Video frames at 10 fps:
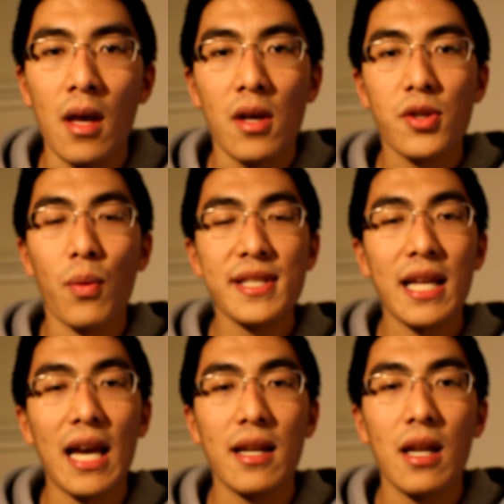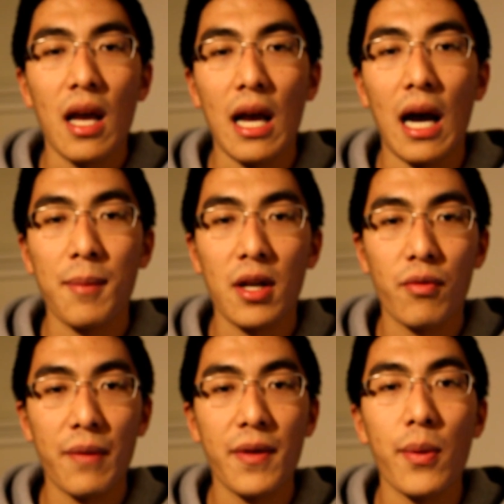So once again, I'm going to
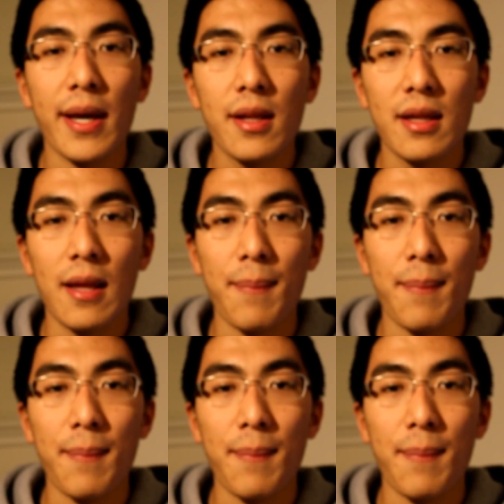review it. The